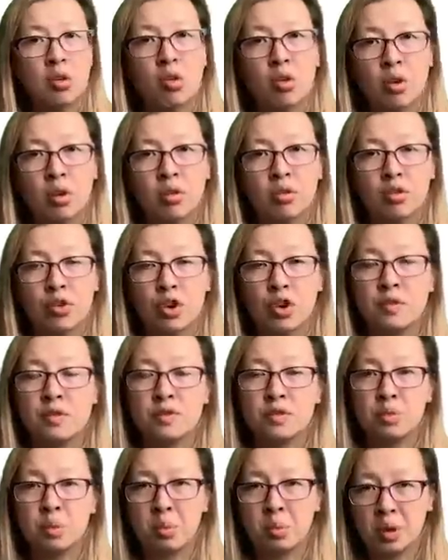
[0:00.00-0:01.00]
audit
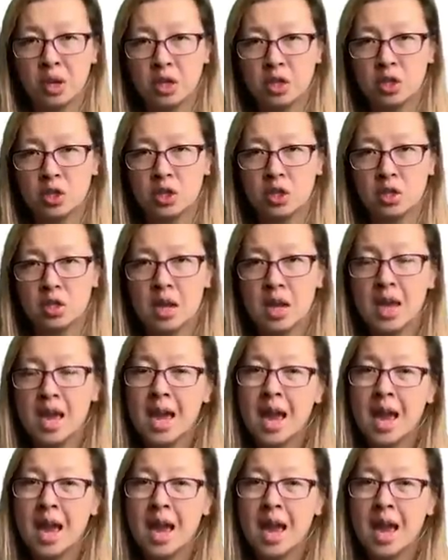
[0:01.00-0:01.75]
firms for breaches.